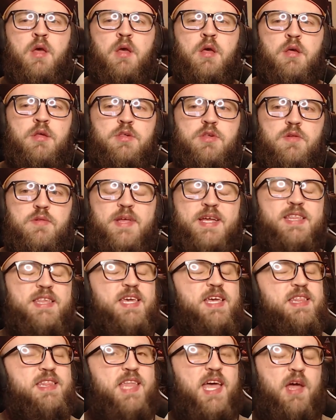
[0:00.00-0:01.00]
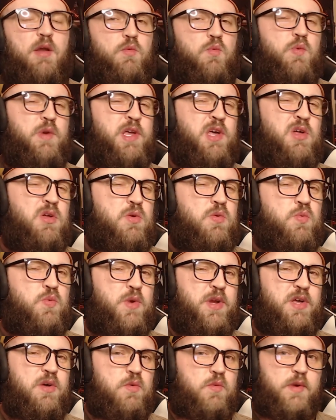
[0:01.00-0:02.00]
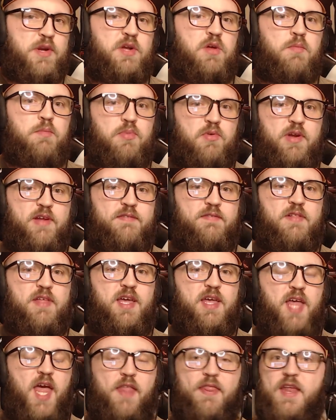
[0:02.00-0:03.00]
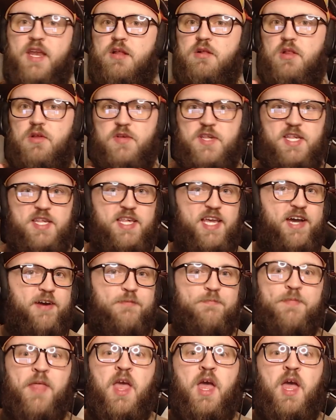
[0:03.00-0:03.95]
So let's hit that real briefly and then close this out.